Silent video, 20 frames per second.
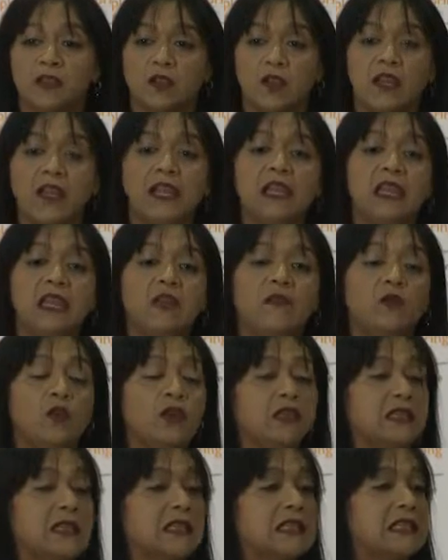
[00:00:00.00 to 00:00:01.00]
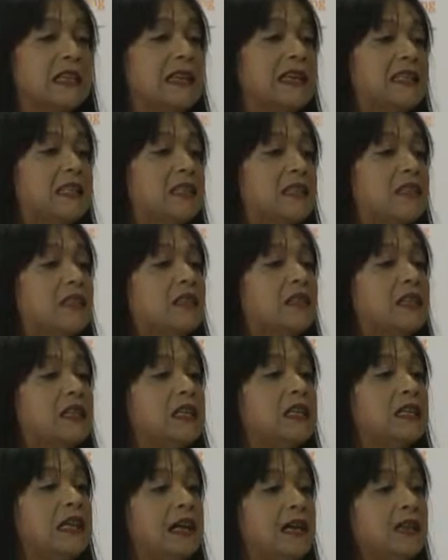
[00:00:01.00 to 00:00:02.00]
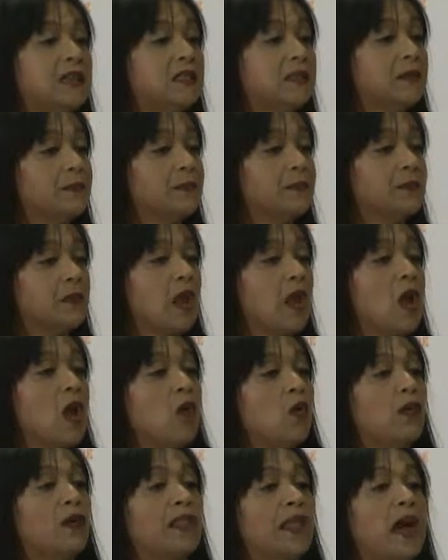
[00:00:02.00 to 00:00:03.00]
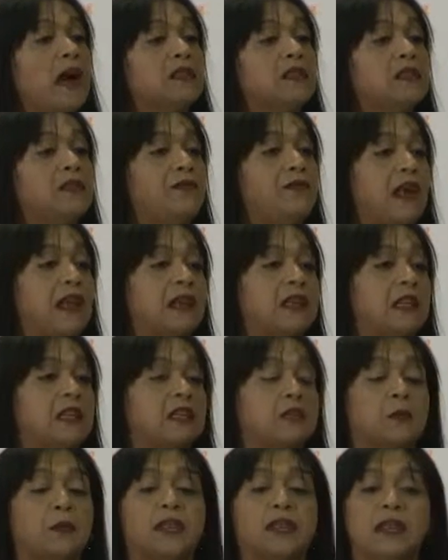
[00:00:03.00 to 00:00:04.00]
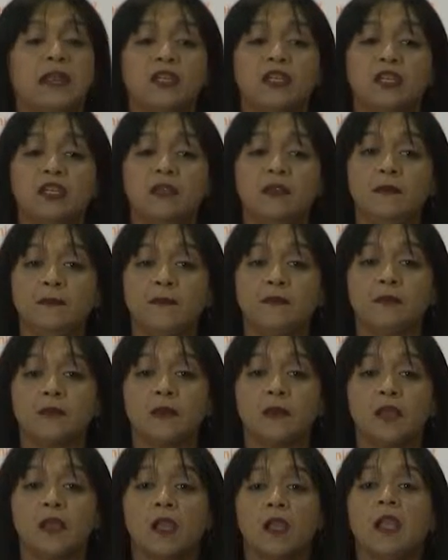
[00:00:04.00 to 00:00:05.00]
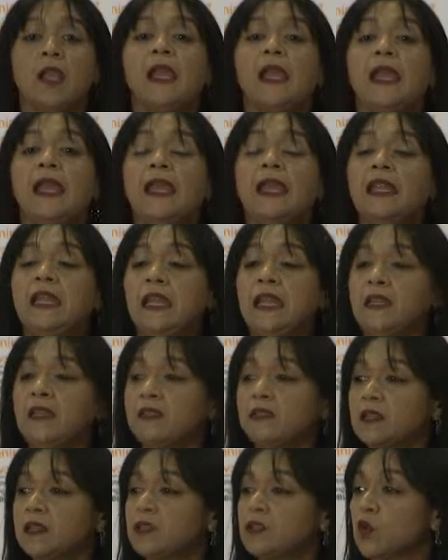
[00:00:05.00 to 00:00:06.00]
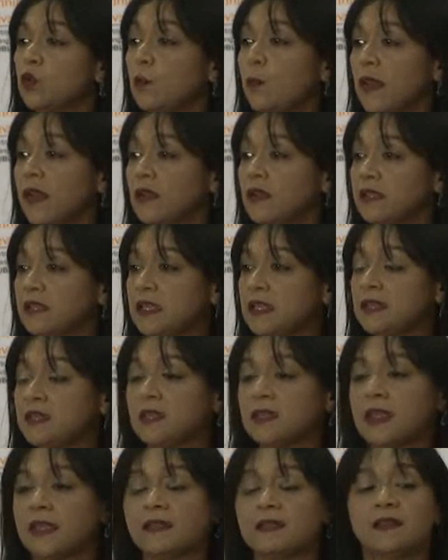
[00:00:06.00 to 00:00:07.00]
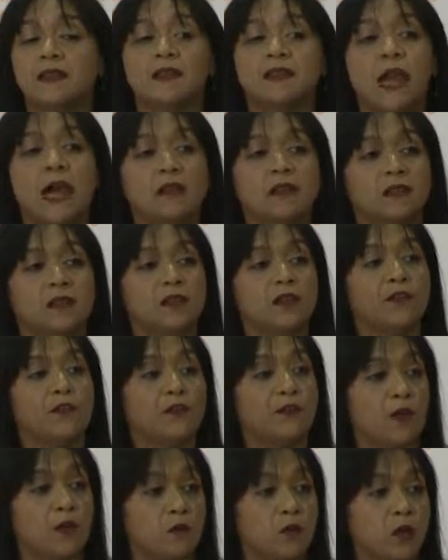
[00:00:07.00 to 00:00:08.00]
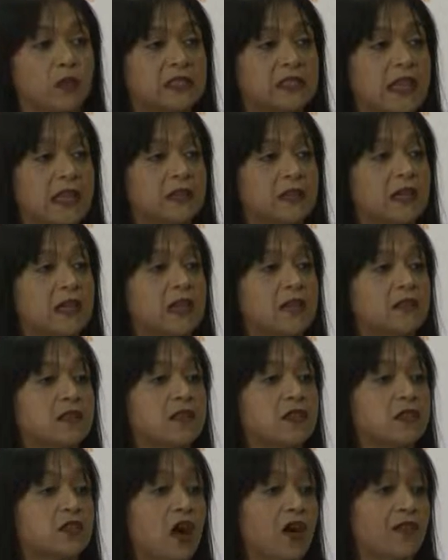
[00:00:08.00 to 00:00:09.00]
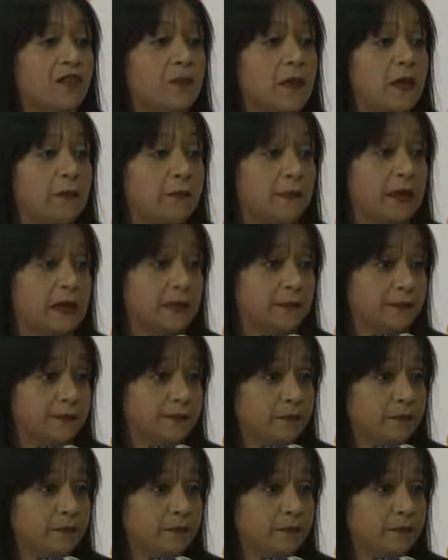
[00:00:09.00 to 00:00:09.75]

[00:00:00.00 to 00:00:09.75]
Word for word: So any invoice that's later than 30 days, without a valid explanation, any interest or penalties gets deducted from your salary as a staff member.